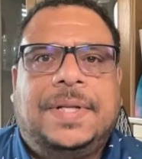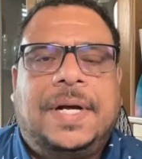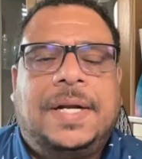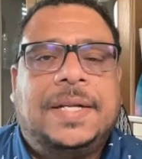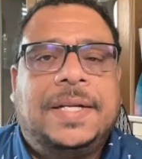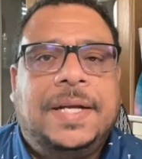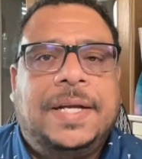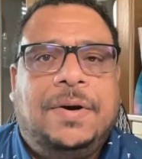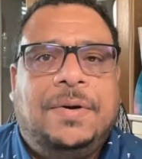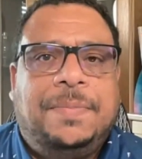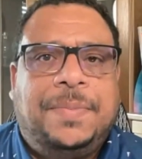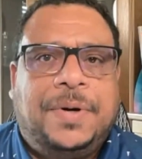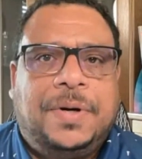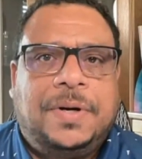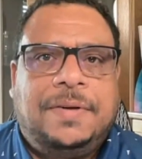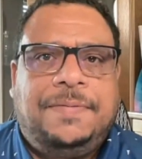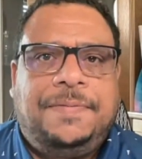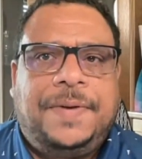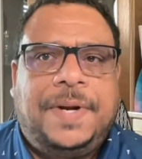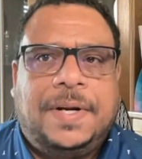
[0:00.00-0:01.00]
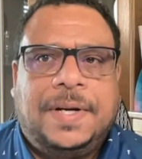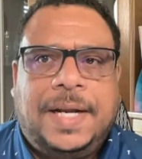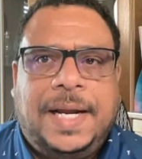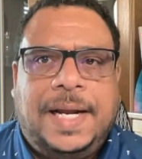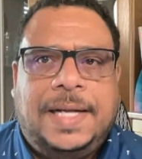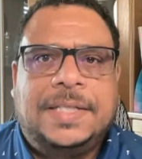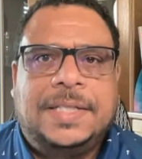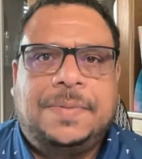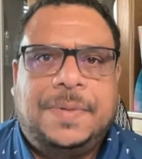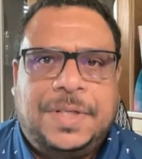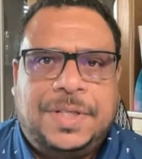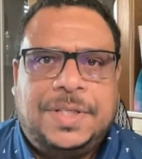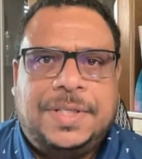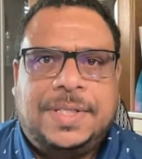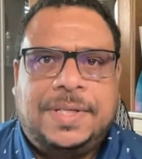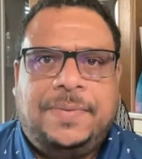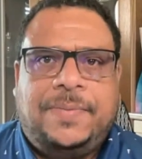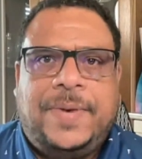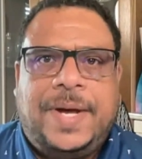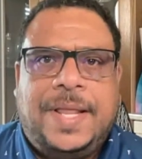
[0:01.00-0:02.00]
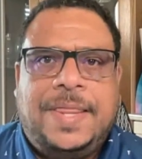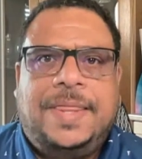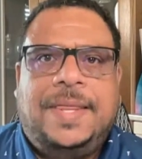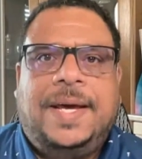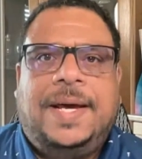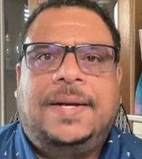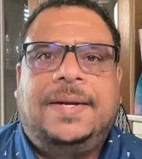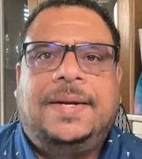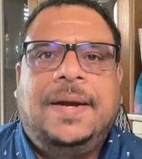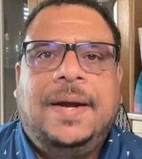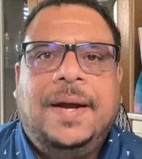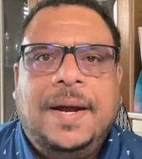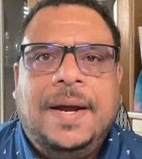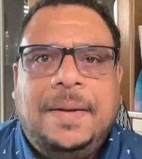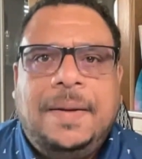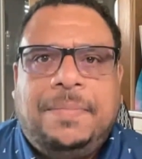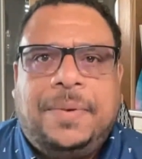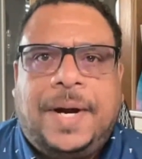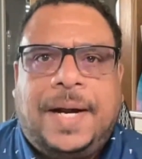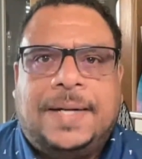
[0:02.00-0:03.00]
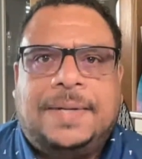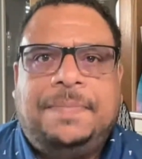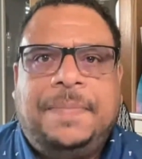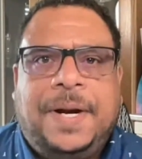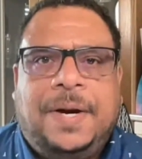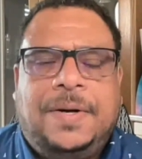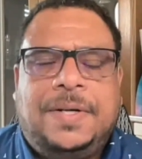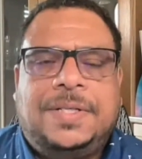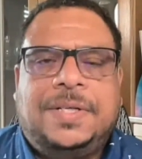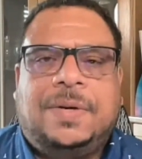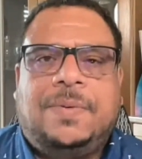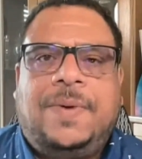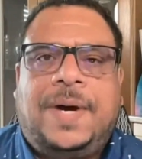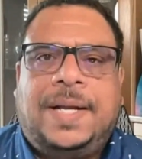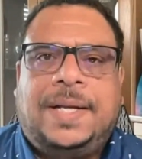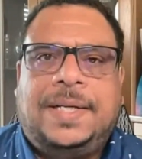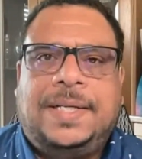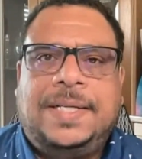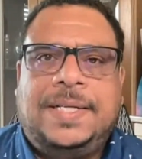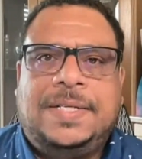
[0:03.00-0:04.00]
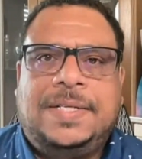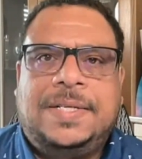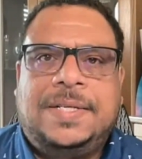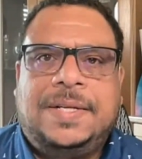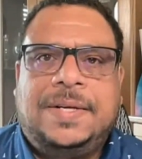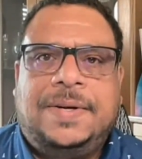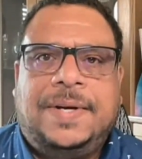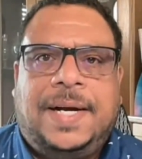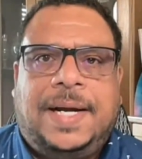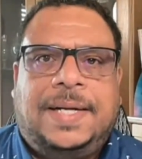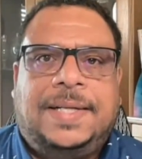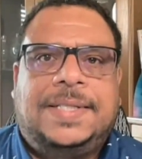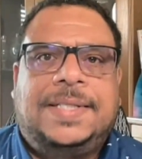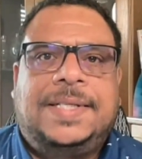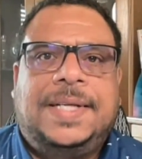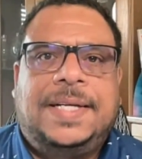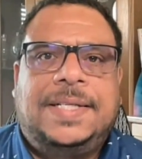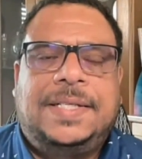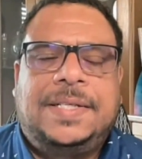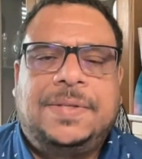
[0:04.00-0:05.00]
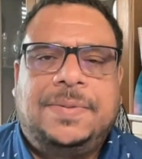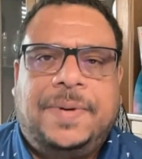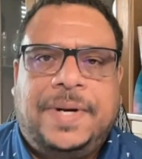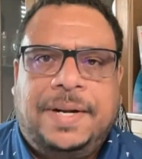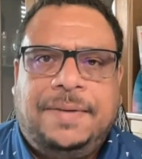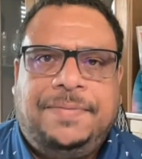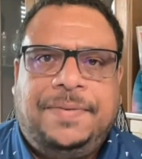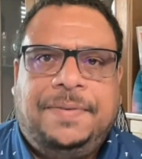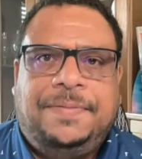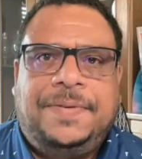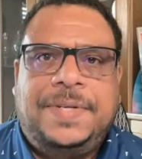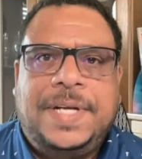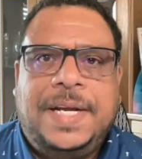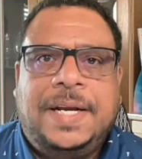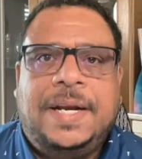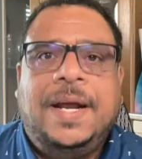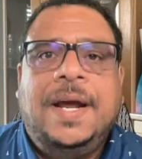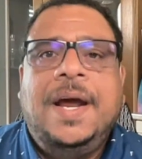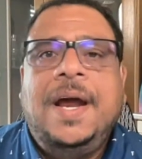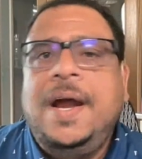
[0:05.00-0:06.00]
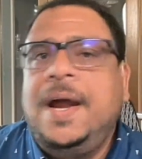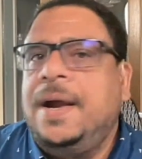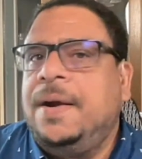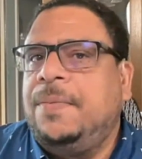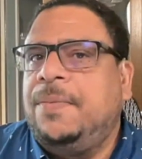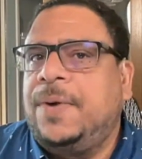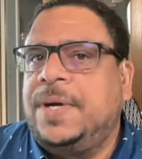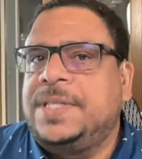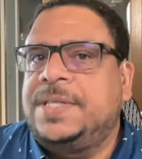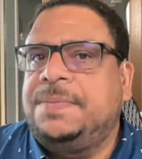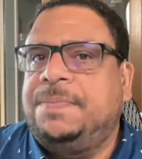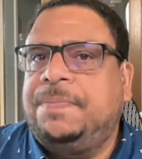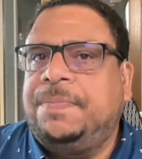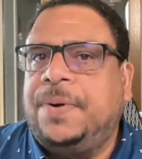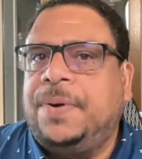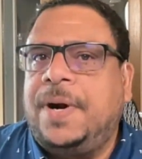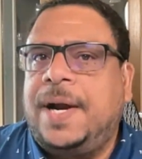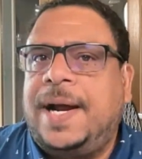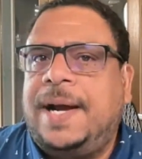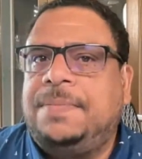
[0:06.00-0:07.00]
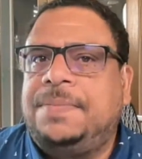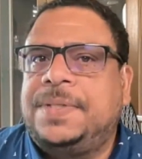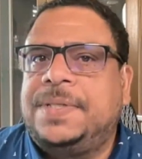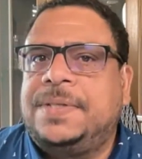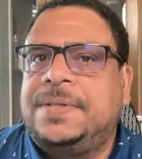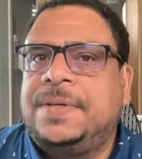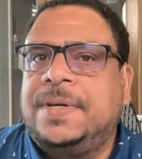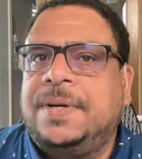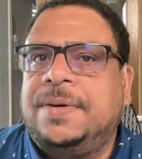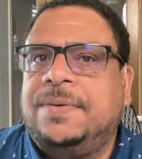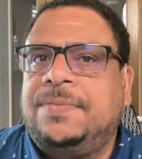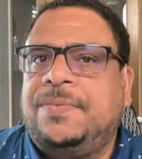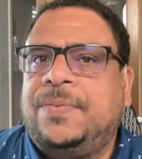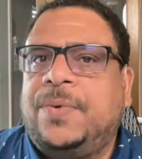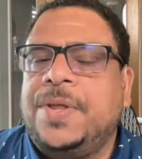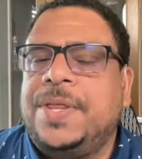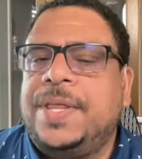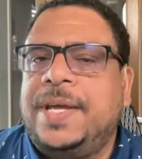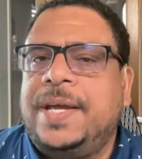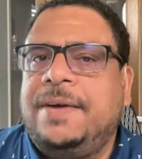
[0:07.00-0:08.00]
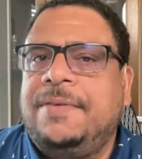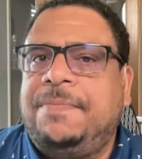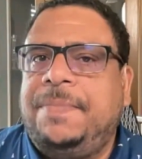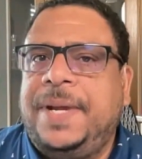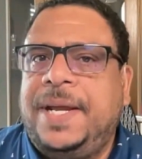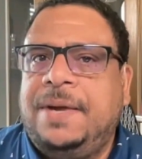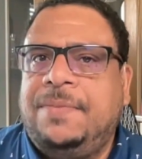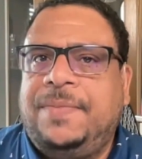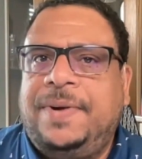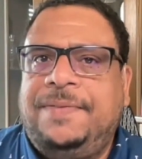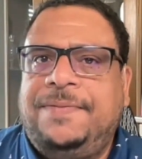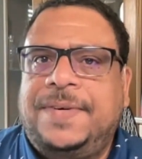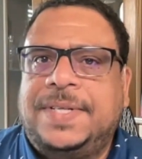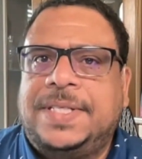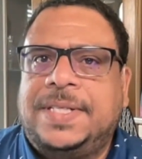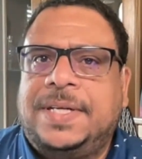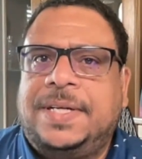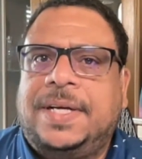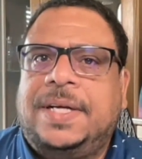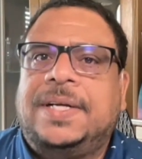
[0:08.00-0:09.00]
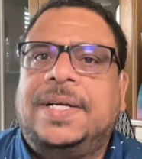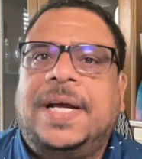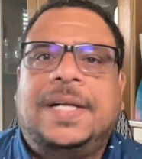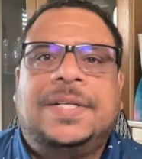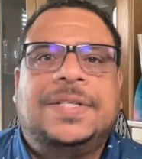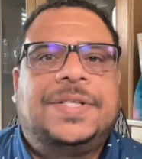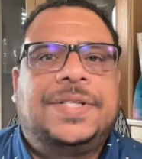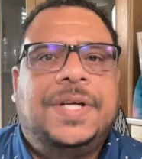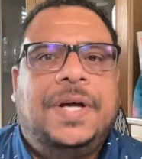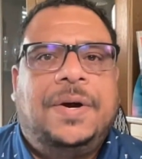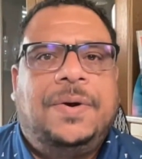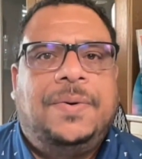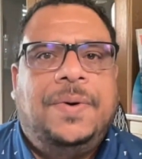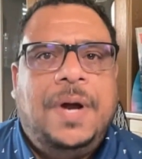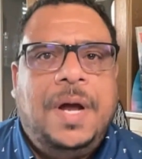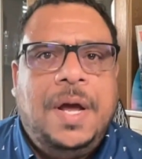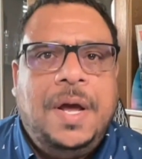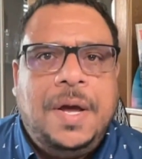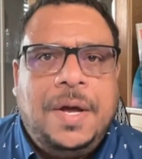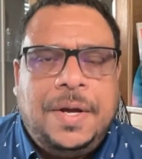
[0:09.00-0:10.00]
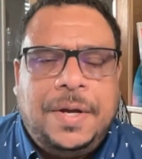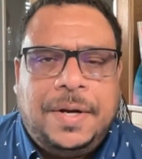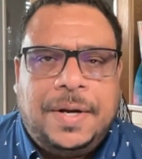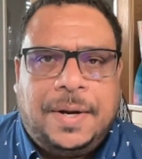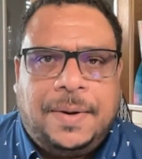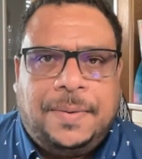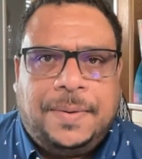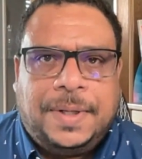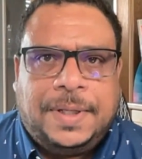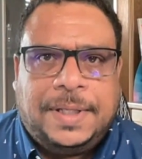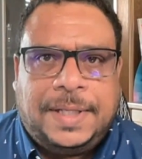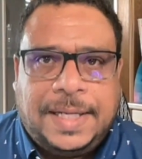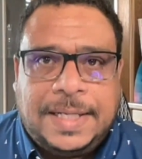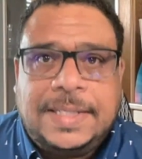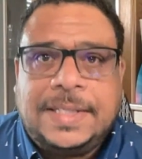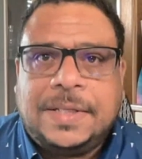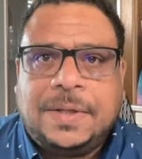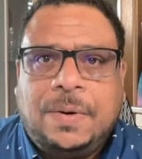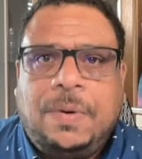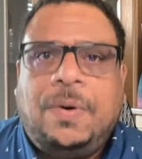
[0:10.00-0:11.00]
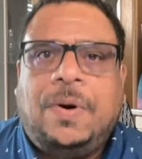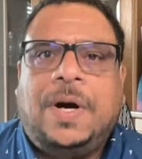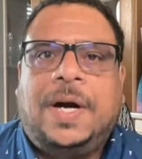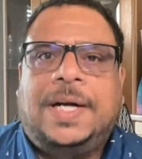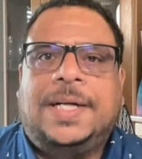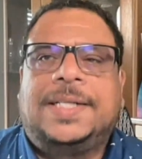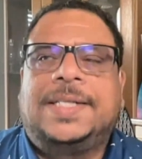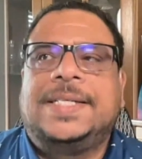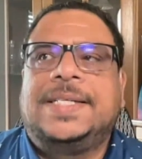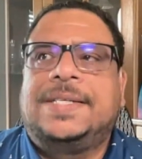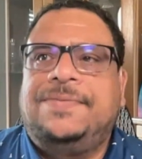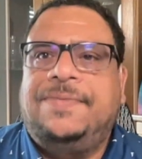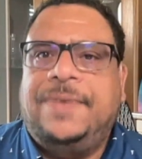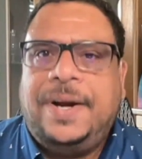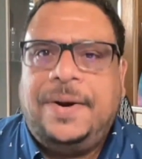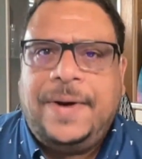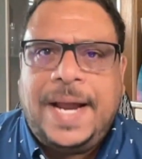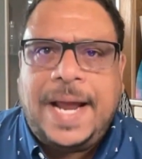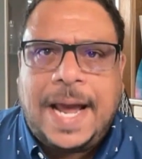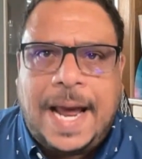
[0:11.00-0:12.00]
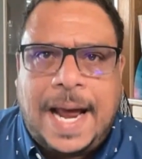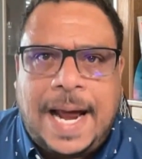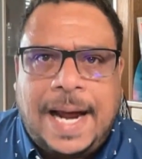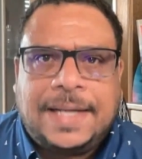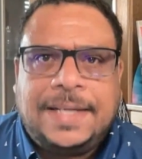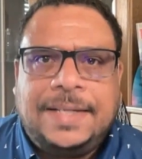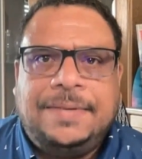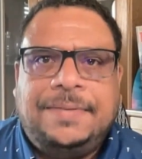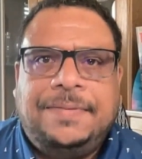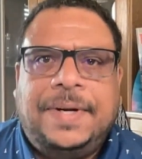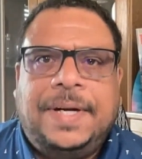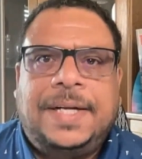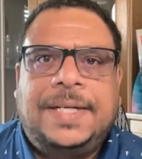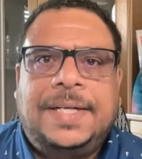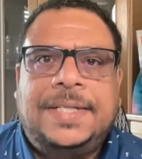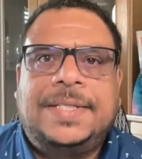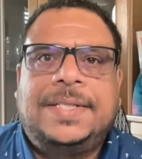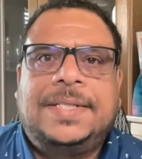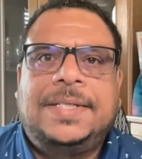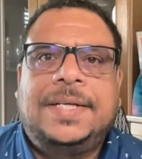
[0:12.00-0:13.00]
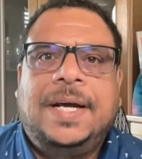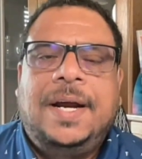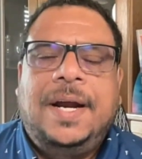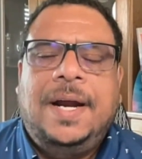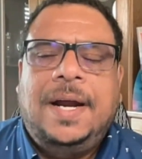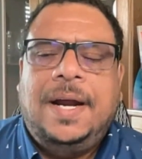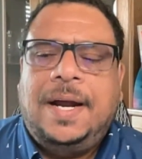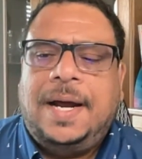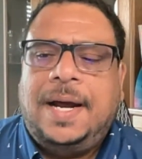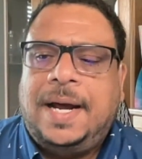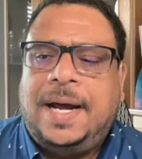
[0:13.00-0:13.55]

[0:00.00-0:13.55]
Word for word: you know, the, the Obergefell case, which is the one that brought marriage equality to the United States in 2015, was perhaps uh, worthy of being revisited. And so, you know, this court, this very activist,